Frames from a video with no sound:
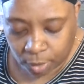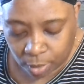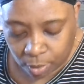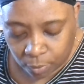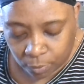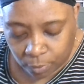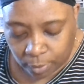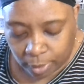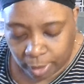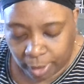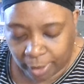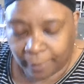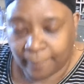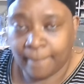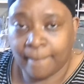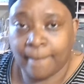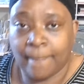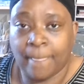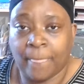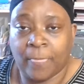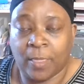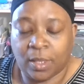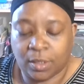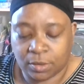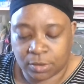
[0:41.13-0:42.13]
Okay,
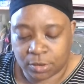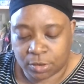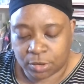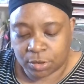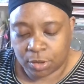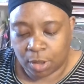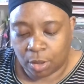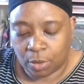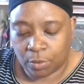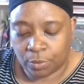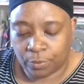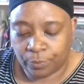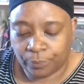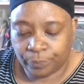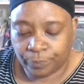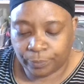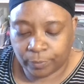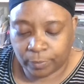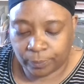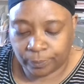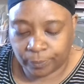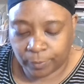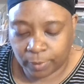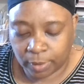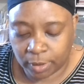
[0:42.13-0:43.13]
so
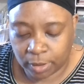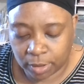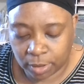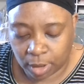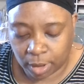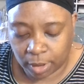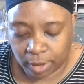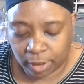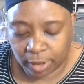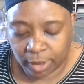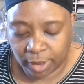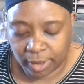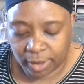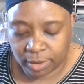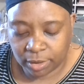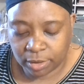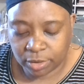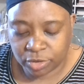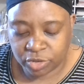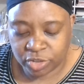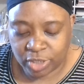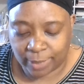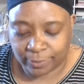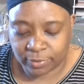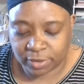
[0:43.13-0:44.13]
again,
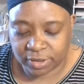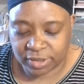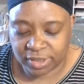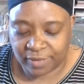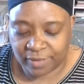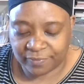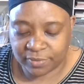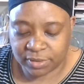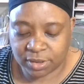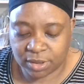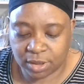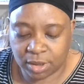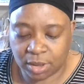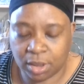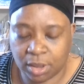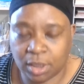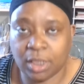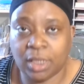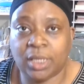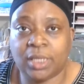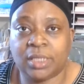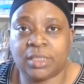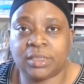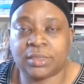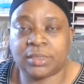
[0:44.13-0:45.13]
chapter 17
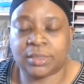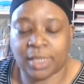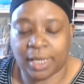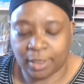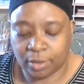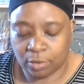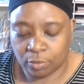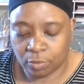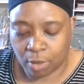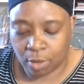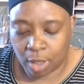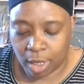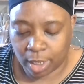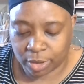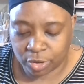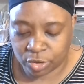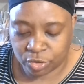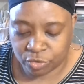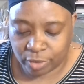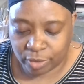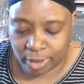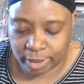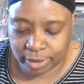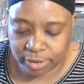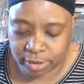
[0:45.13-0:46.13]
is titled
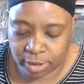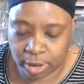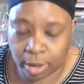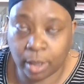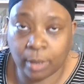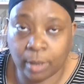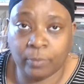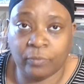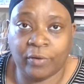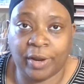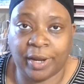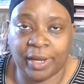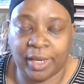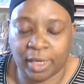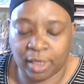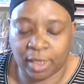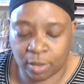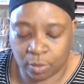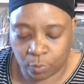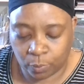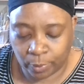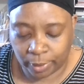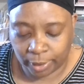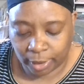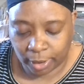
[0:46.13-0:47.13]
Contrast the Upright
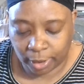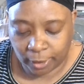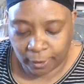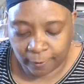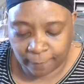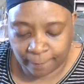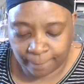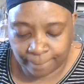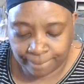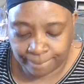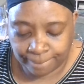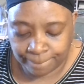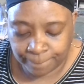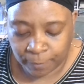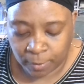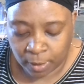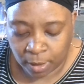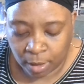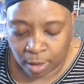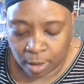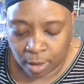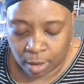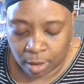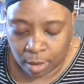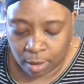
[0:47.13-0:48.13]
and the Wicked.
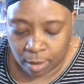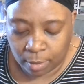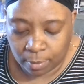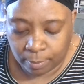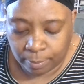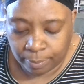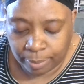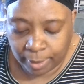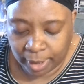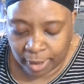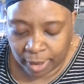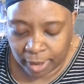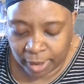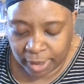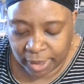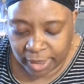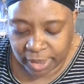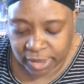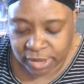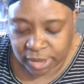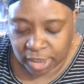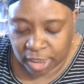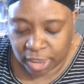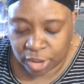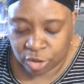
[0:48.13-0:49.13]
Better
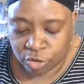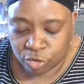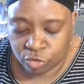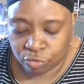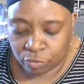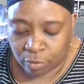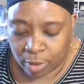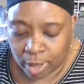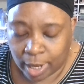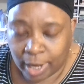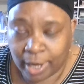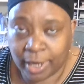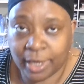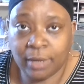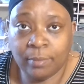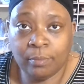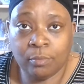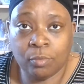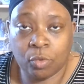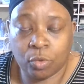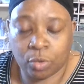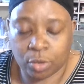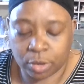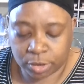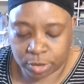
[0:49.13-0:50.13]
is a dry
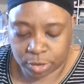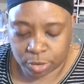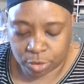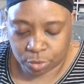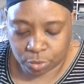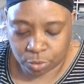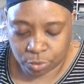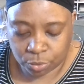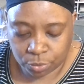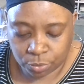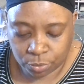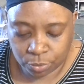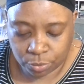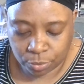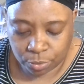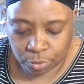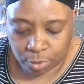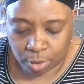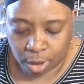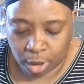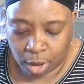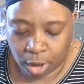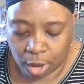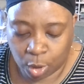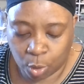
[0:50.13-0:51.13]
morsel
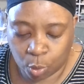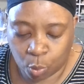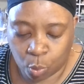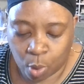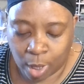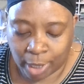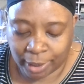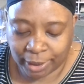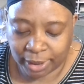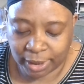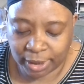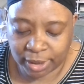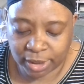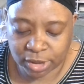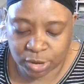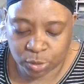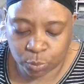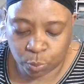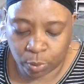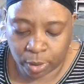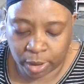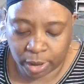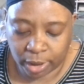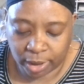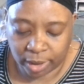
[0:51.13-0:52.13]
and quietness
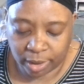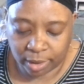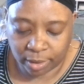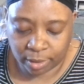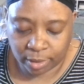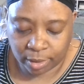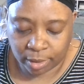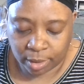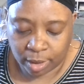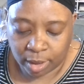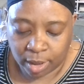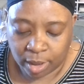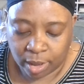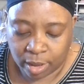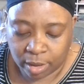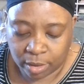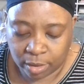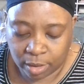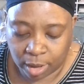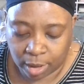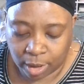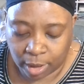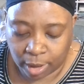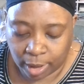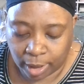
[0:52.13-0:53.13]
with it
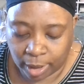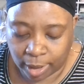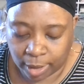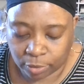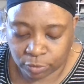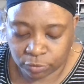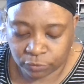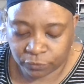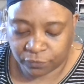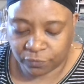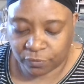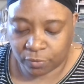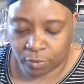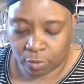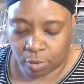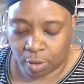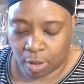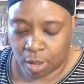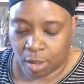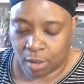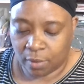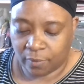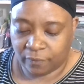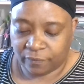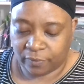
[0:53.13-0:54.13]
than a house full
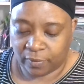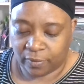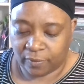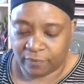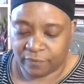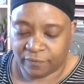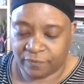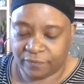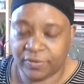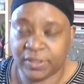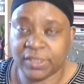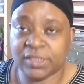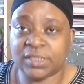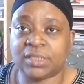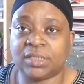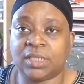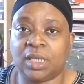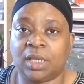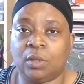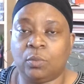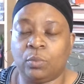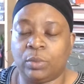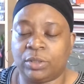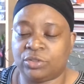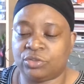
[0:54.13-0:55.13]
of
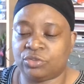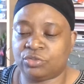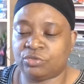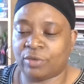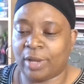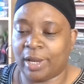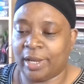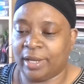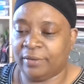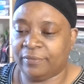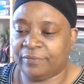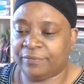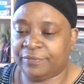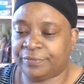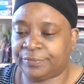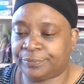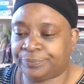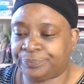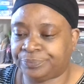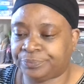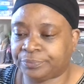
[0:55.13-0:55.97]
feasting with strife.